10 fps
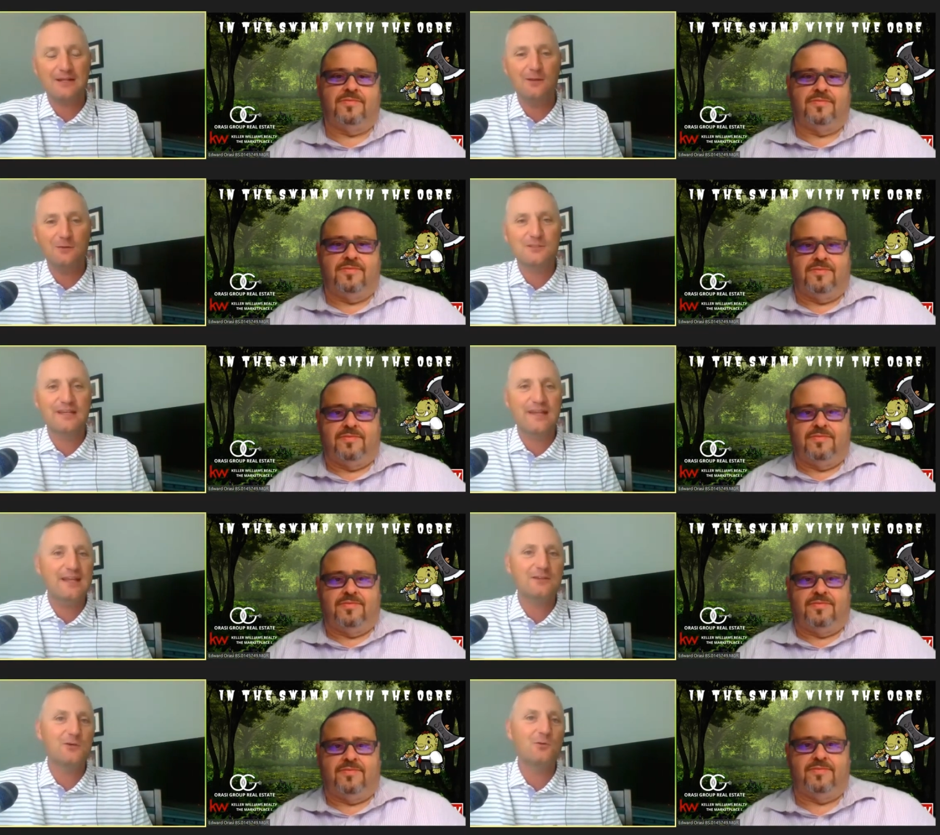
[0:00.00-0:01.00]
Speaker 1: closely
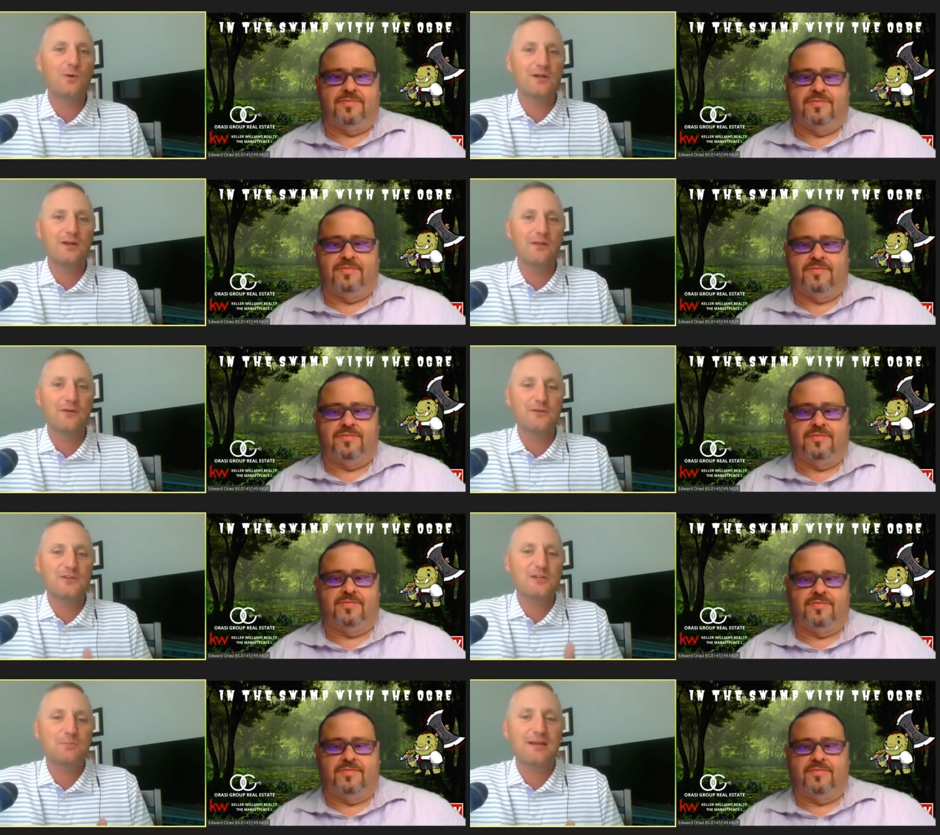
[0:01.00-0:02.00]
into one another just
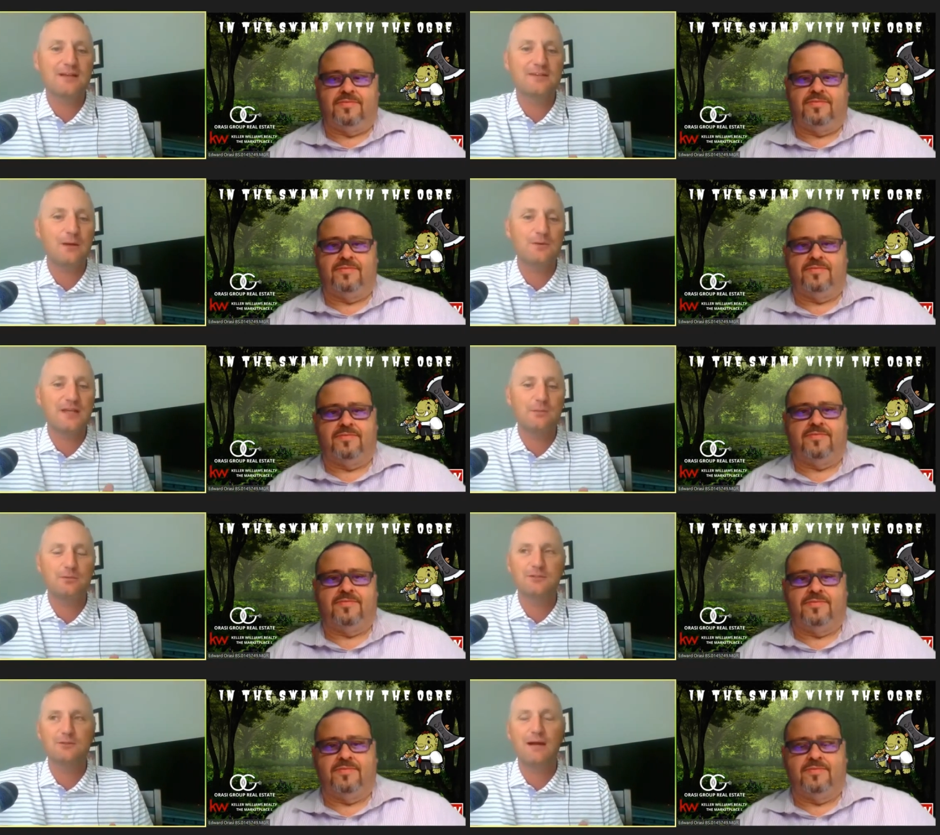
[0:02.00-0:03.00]
because I was able
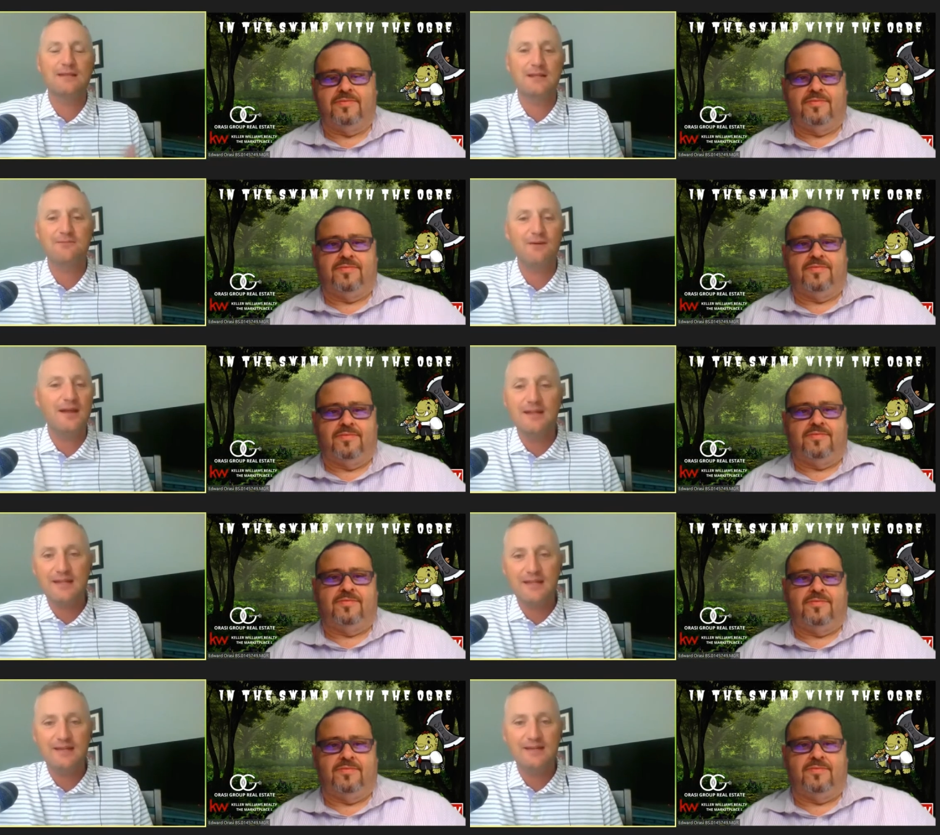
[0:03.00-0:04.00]
to identify a
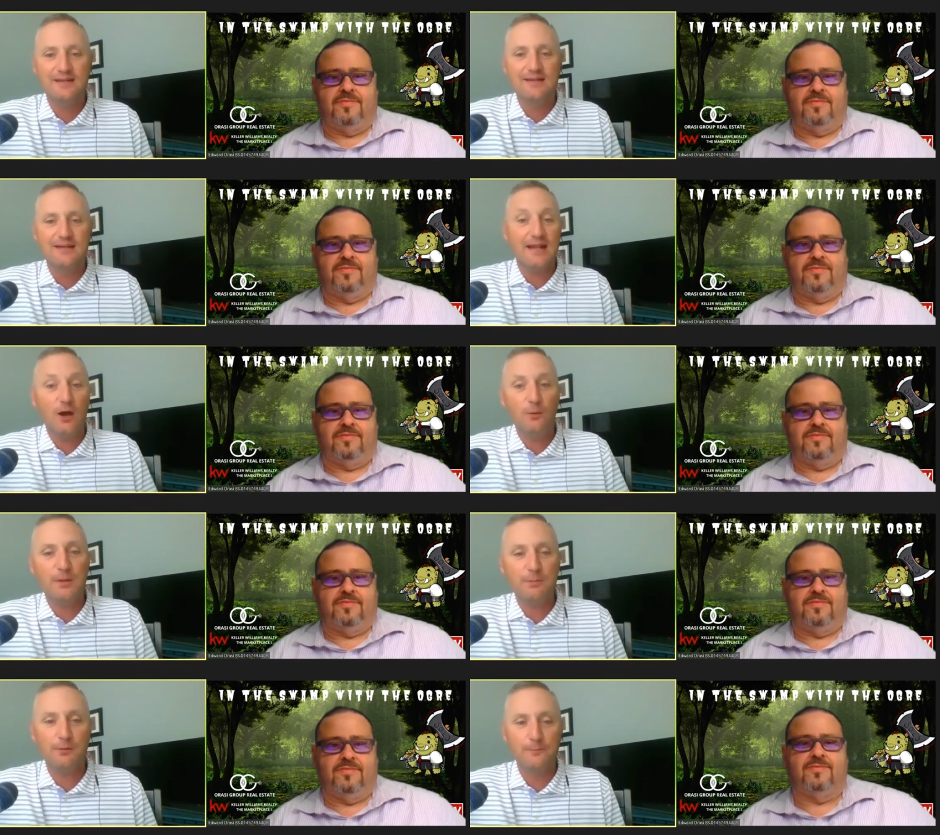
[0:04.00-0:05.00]
need and help
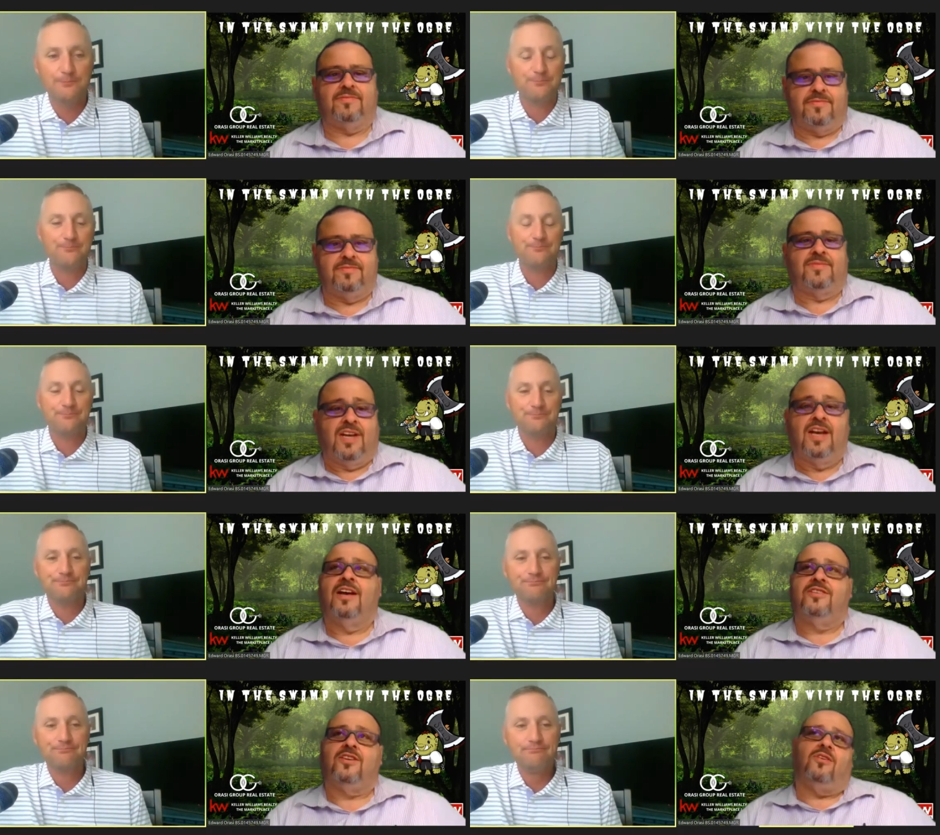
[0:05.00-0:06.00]
people.
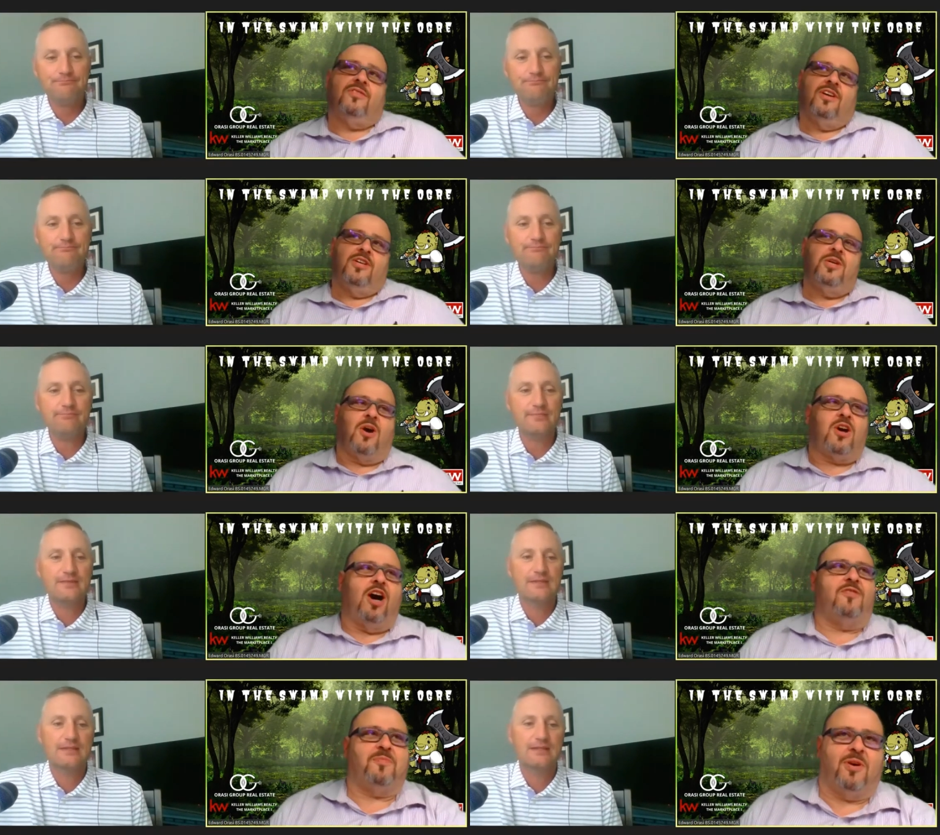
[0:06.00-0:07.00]
Speaker 2: So you were a
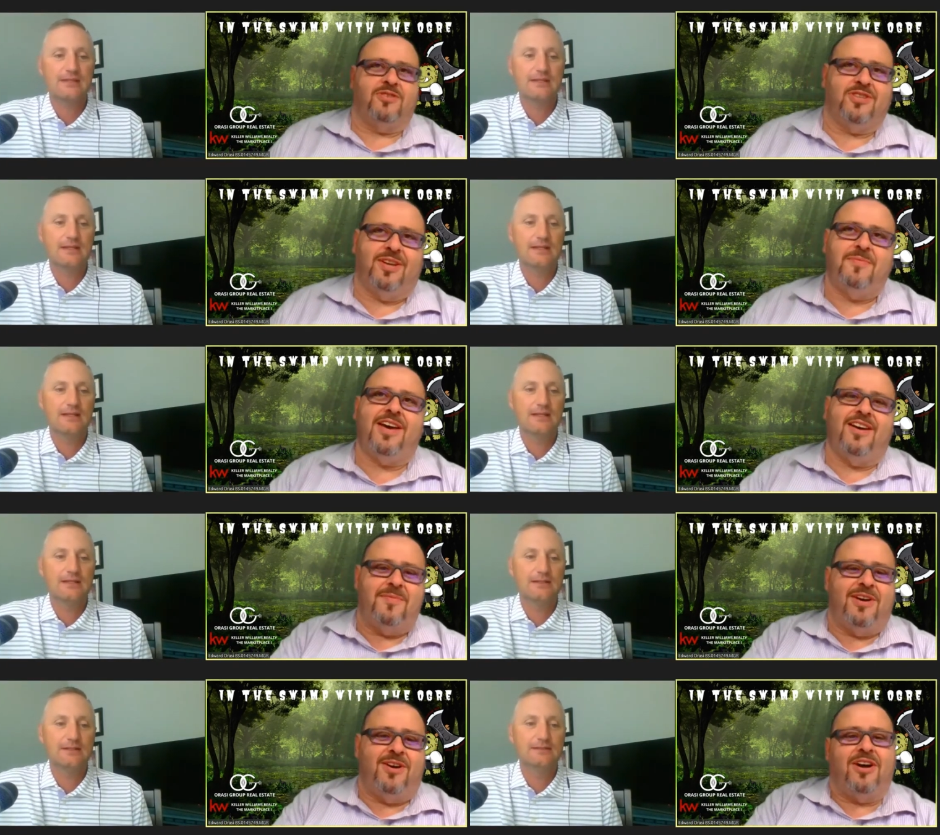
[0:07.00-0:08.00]
golf pro. So let me get, let
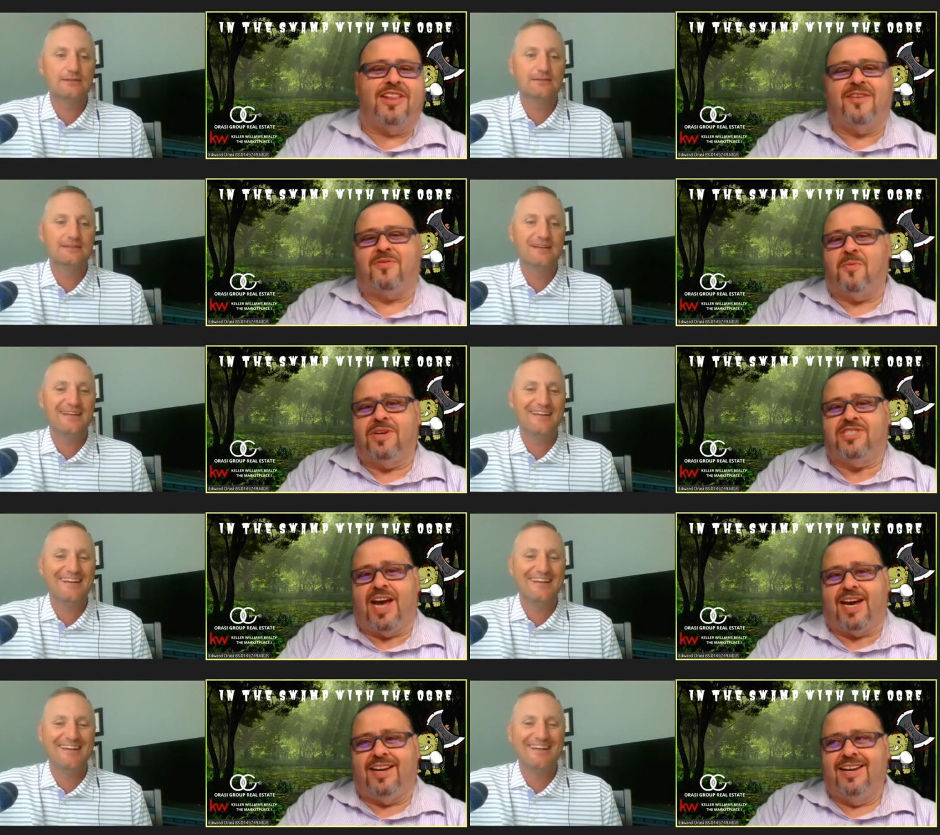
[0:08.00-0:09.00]
me go on that for one
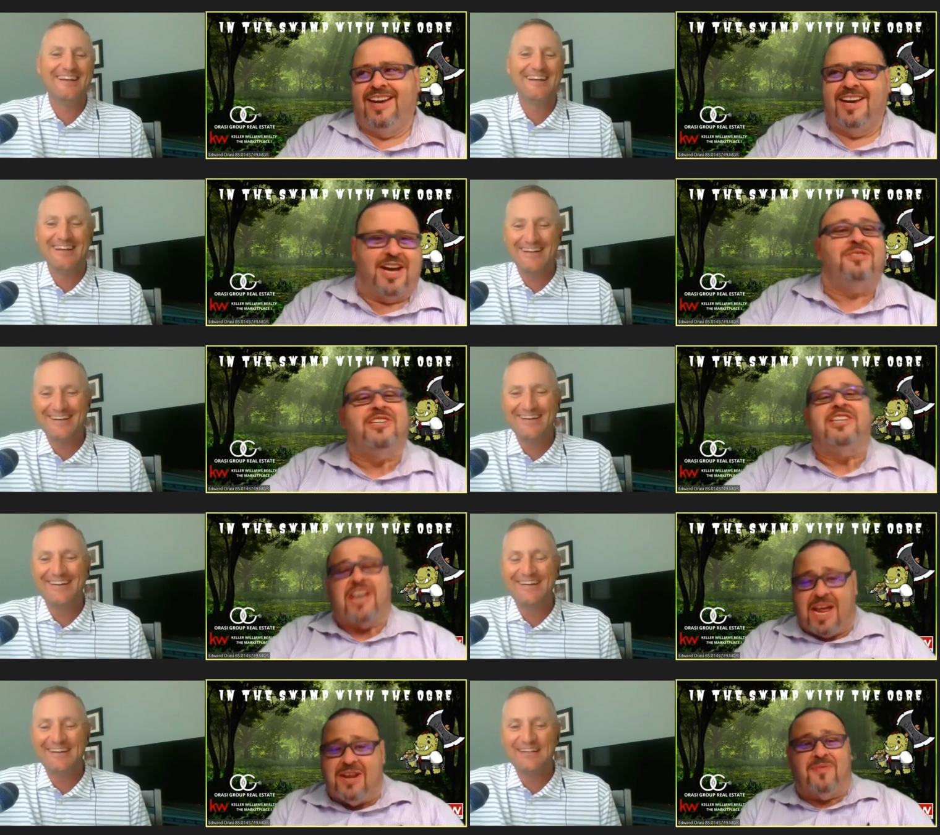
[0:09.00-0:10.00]
second. Can you teach
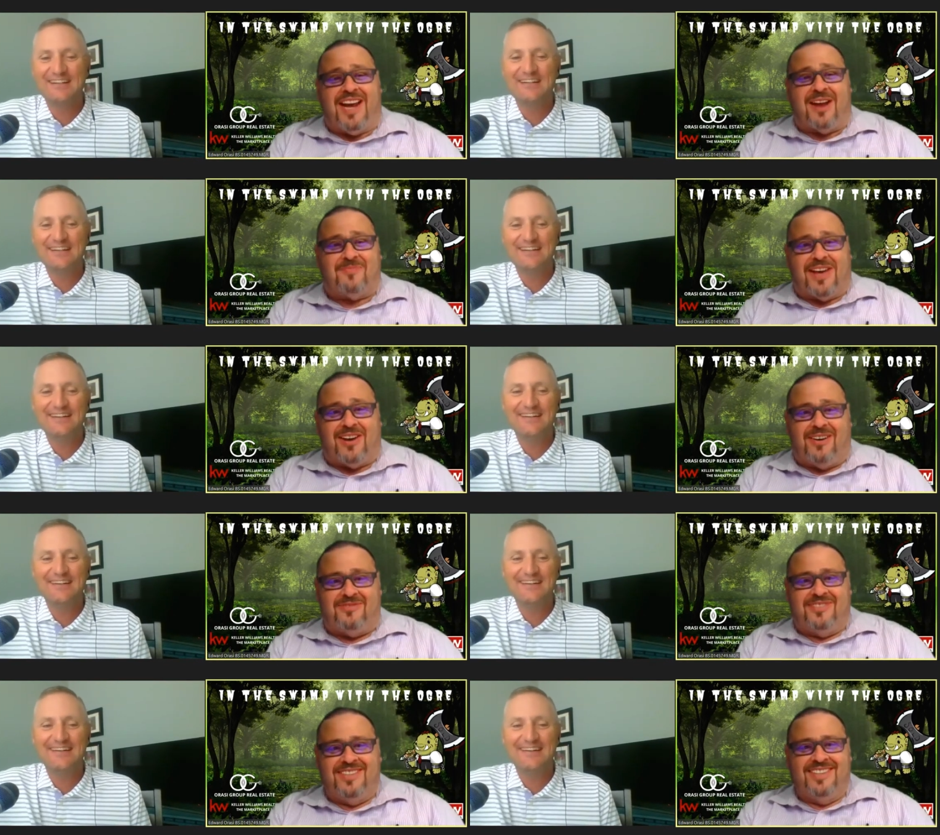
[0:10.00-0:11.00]
anybody how to play
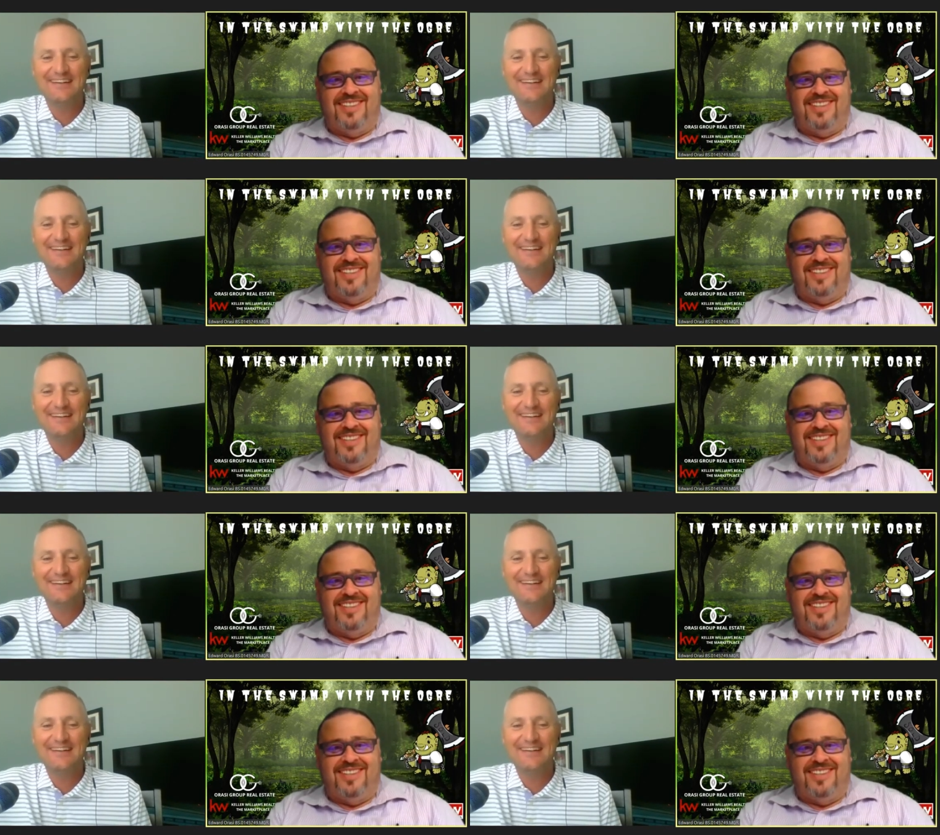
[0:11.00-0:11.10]
golf?